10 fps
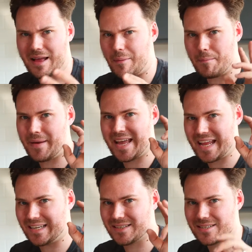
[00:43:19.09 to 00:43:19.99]

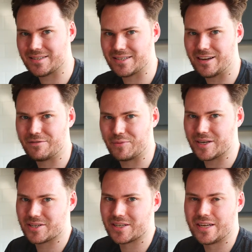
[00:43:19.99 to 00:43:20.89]
mains stuff,
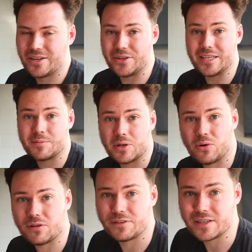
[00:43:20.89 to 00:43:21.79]
which you need to be
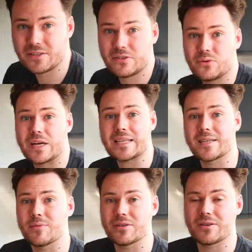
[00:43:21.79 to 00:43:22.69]
qualified to do, or get
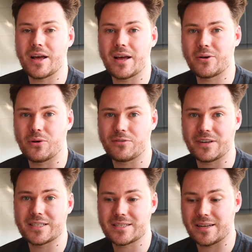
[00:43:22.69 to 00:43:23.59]
someone
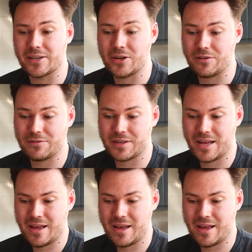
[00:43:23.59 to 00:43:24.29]
qualified to sign it off.